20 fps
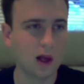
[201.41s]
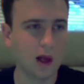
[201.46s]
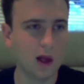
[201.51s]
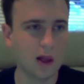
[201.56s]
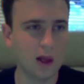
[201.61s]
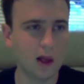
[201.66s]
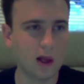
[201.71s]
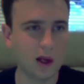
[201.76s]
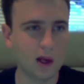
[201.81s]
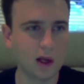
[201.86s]

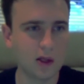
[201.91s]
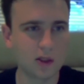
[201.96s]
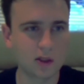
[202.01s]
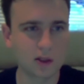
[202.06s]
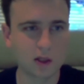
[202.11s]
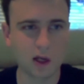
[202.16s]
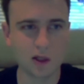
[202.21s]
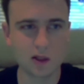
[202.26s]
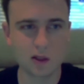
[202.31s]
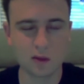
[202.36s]
And then I
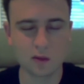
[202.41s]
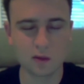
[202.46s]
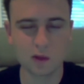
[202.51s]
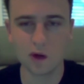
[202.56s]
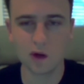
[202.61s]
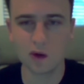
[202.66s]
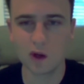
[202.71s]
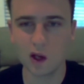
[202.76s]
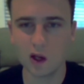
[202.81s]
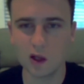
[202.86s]
just got some
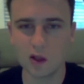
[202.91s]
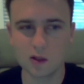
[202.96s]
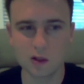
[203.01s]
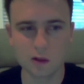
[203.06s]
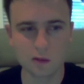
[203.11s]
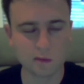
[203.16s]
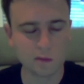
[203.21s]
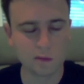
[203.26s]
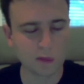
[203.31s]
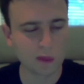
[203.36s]
tokens,
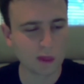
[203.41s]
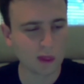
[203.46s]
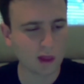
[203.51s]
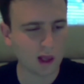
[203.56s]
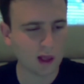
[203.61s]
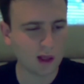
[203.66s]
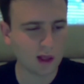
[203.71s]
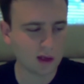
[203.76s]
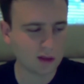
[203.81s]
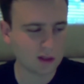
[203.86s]

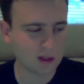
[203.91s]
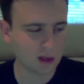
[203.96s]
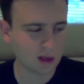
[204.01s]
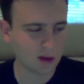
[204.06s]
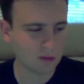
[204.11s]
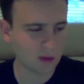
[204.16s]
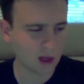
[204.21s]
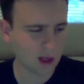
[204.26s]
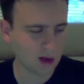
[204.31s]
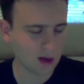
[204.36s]
and then I was
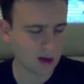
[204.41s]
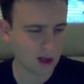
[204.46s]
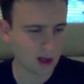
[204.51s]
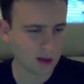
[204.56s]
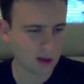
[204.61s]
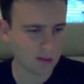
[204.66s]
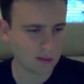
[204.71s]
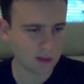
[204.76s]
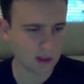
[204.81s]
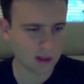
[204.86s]
like, man,
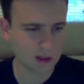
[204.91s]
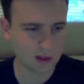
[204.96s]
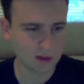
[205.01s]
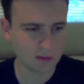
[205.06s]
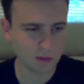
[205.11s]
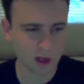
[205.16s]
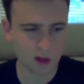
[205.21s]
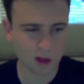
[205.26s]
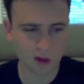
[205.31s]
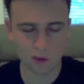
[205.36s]
this is
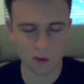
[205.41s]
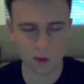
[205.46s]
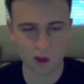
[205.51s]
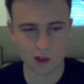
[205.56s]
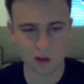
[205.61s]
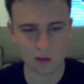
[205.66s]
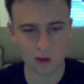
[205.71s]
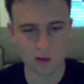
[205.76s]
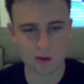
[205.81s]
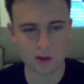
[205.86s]
my Ether
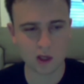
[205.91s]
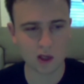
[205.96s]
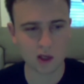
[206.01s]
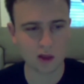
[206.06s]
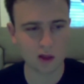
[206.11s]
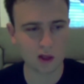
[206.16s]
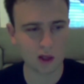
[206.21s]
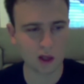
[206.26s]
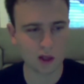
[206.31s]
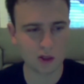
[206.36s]
Wallet
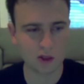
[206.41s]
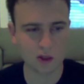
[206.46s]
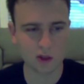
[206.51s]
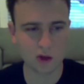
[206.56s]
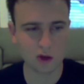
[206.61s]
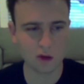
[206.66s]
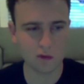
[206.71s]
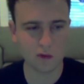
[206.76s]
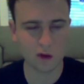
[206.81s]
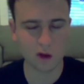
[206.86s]
website. I just
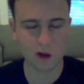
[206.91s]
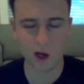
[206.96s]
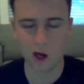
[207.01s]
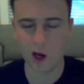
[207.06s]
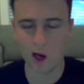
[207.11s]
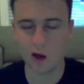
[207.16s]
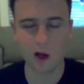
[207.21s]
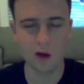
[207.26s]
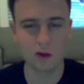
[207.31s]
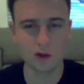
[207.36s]
couldn't figure
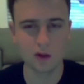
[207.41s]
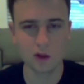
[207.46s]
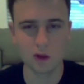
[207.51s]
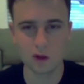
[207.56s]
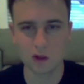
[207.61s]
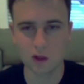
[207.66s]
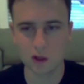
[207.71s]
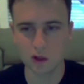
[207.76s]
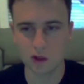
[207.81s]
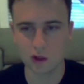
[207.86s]
out how to
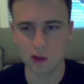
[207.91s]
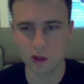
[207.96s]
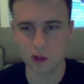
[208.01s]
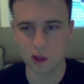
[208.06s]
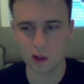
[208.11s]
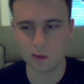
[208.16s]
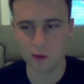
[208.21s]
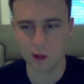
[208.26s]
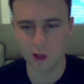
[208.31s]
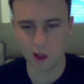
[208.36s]
use it, too
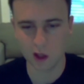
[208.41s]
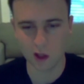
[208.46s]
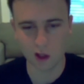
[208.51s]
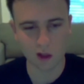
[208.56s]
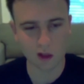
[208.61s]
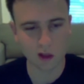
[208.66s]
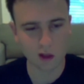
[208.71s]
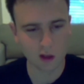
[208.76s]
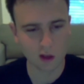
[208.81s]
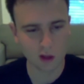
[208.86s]

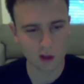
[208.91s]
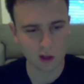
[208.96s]
complicated.